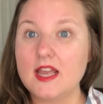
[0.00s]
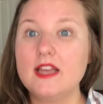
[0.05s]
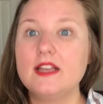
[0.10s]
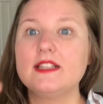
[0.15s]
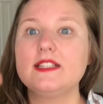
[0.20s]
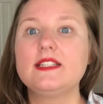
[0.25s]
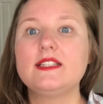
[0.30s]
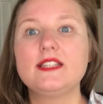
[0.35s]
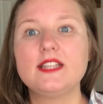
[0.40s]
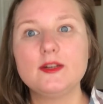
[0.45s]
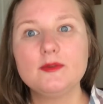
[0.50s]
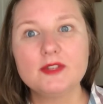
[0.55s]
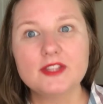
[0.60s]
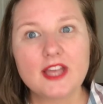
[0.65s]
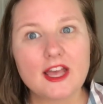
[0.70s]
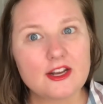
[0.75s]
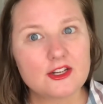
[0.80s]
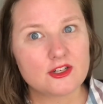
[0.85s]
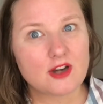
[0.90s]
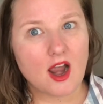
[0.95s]
See what
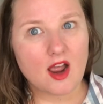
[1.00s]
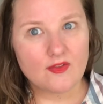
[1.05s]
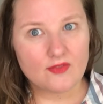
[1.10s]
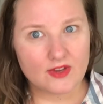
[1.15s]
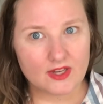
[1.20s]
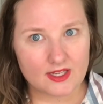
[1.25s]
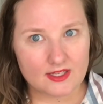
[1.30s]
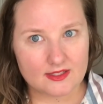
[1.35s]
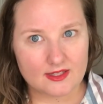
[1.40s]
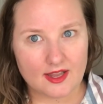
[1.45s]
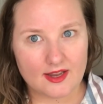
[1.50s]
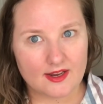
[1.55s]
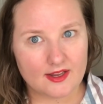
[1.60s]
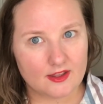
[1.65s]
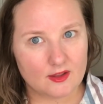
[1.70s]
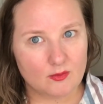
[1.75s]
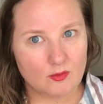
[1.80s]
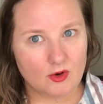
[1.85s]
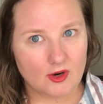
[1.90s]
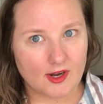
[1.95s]
that traffic is like in
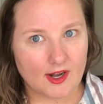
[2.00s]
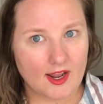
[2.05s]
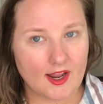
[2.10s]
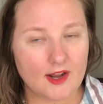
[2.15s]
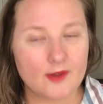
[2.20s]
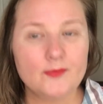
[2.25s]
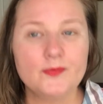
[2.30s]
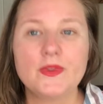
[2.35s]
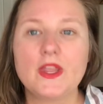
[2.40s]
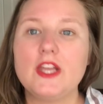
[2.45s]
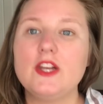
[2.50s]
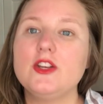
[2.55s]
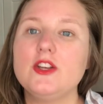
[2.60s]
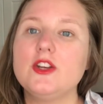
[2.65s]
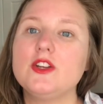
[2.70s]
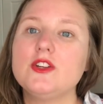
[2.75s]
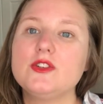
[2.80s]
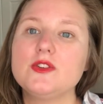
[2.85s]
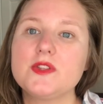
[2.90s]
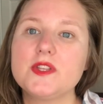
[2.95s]
the morning. And you
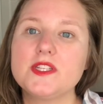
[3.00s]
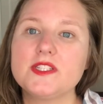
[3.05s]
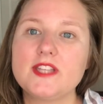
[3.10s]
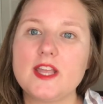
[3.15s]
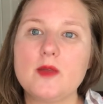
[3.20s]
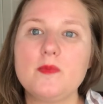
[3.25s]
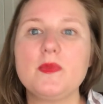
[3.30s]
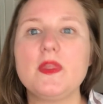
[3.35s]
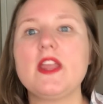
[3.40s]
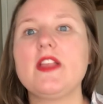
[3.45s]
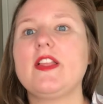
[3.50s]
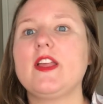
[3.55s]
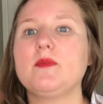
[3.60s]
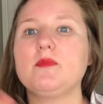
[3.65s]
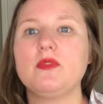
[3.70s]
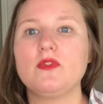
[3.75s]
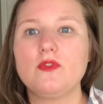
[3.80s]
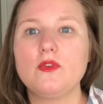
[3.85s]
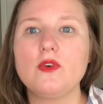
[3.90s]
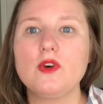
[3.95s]
can do the same thing like
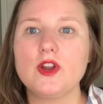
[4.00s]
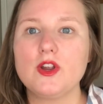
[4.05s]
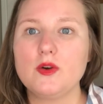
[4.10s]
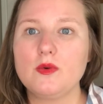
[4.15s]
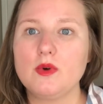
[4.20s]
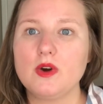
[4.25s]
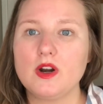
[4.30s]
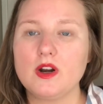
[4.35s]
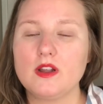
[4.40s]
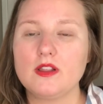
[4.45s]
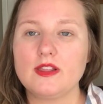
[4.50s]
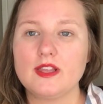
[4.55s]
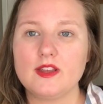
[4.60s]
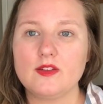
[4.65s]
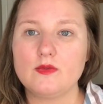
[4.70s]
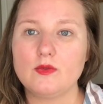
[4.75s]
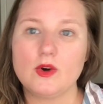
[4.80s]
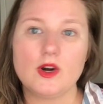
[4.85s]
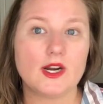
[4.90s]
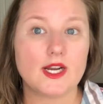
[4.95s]
before you leave
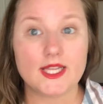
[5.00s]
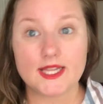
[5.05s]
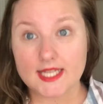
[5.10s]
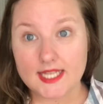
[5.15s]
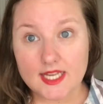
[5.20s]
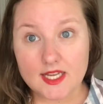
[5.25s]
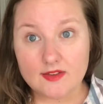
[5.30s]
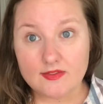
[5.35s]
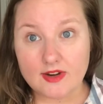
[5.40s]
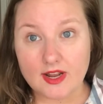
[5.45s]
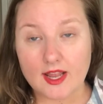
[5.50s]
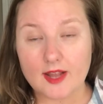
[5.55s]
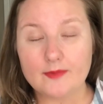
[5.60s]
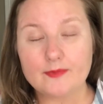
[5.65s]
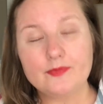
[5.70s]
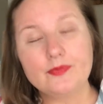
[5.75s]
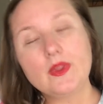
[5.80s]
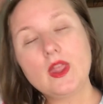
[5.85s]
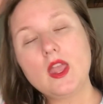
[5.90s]
work in the evening.